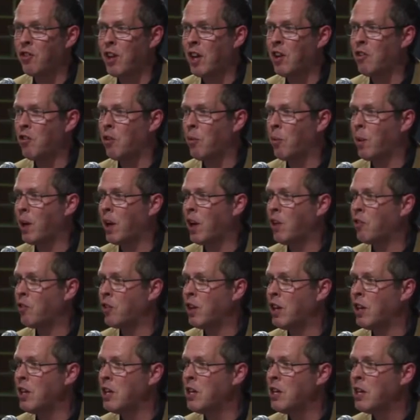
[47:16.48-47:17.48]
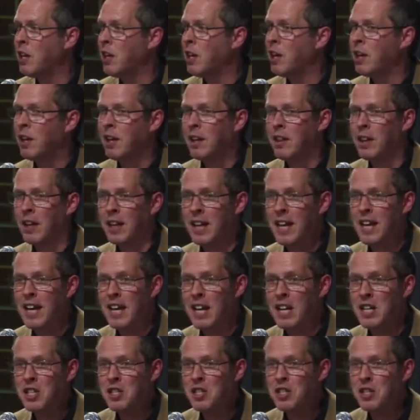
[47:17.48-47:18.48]
sense that when I see the
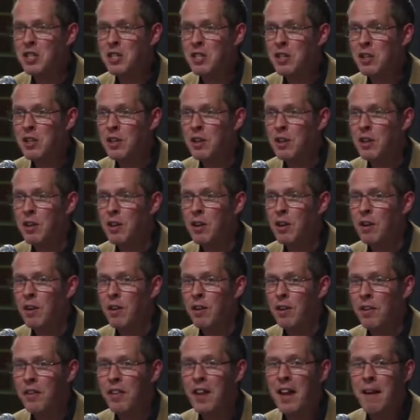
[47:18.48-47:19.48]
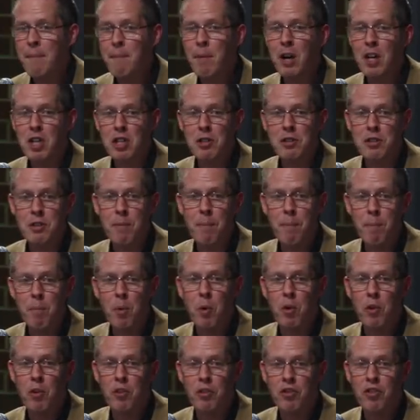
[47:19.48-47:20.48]
kids, they're much
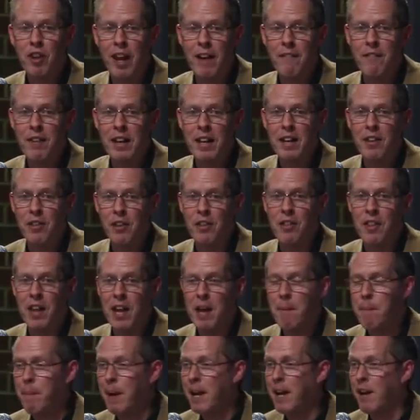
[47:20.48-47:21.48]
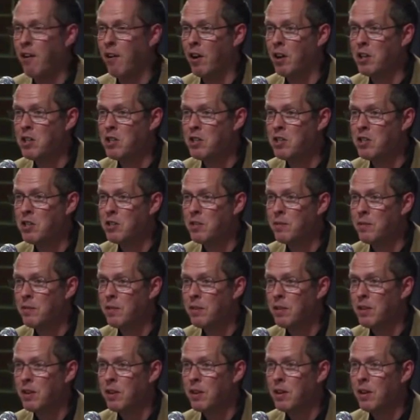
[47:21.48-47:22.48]
more savvy than their parents.
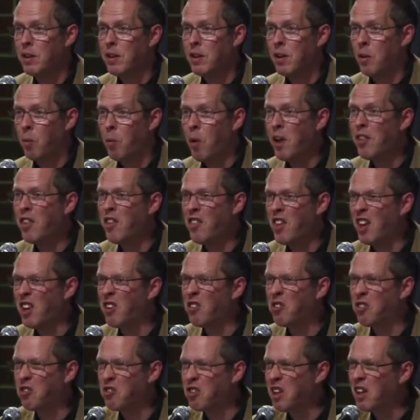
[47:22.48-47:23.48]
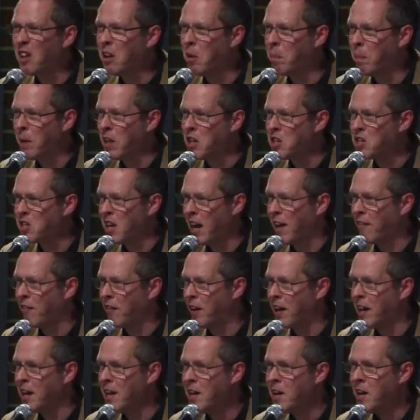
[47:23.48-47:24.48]
Whether they'll still be
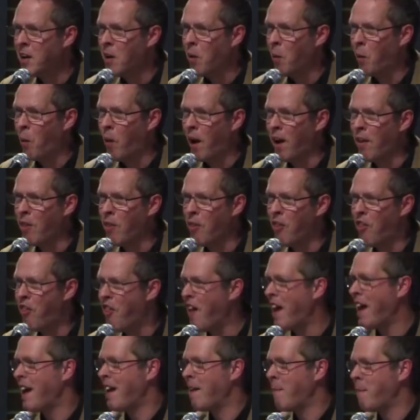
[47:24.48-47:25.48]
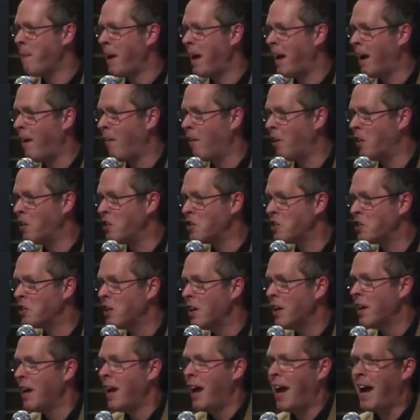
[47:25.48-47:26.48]
savvy when their parents
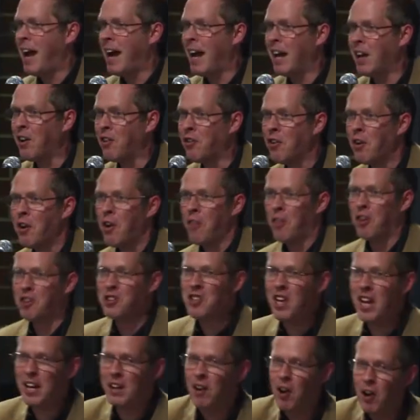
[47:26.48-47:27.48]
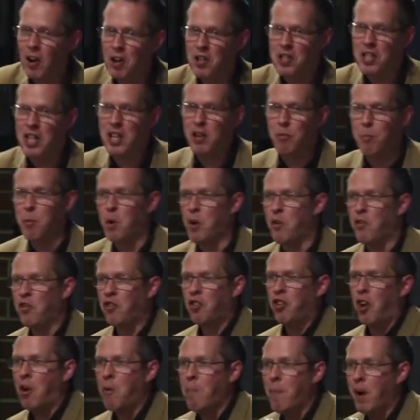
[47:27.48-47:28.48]
and the technology has moved
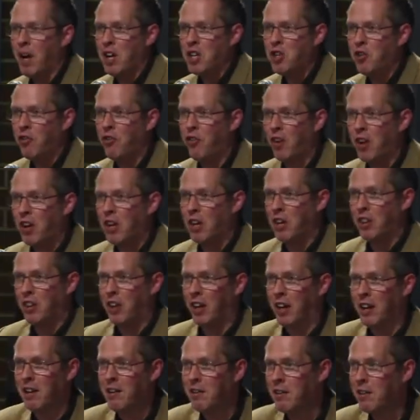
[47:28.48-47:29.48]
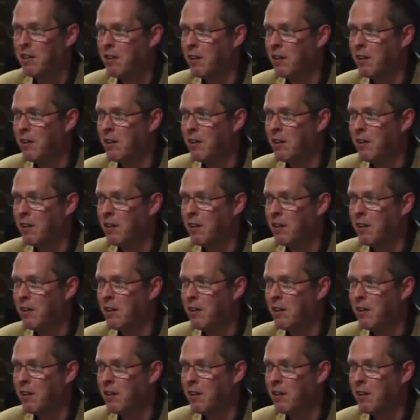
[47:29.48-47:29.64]
so much further